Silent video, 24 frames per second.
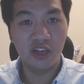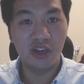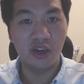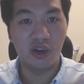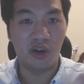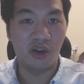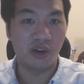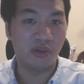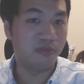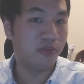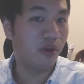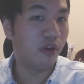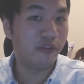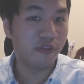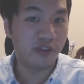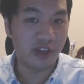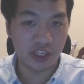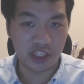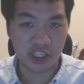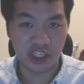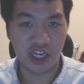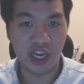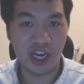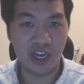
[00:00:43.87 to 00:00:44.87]
on both of their
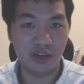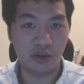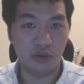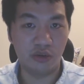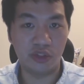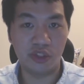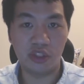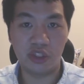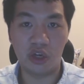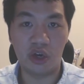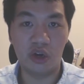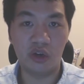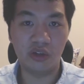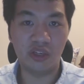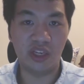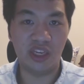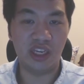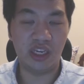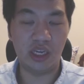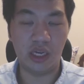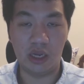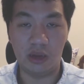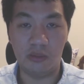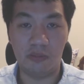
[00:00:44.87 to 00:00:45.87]
channels
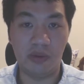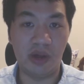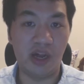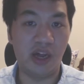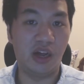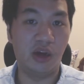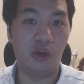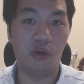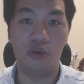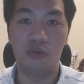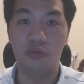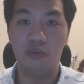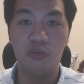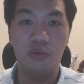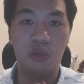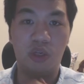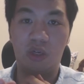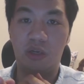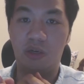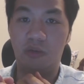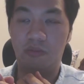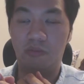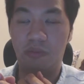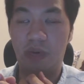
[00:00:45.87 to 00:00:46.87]
talking about
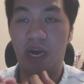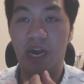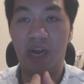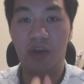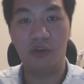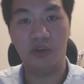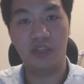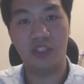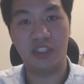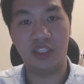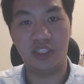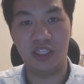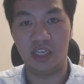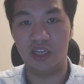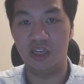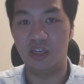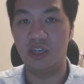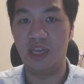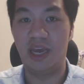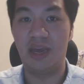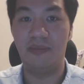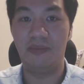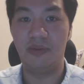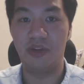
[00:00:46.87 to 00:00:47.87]
the piracy
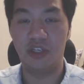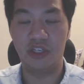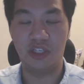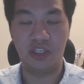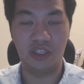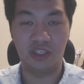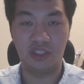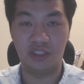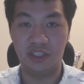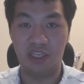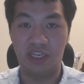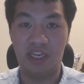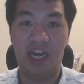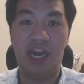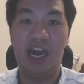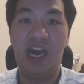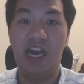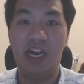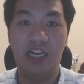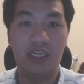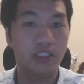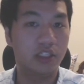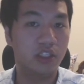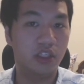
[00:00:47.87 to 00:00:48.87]
damages it
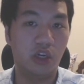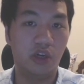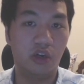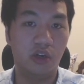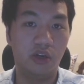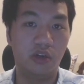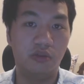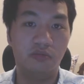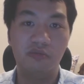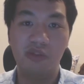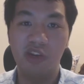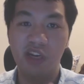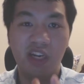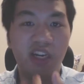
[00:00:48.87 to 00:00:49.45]
has on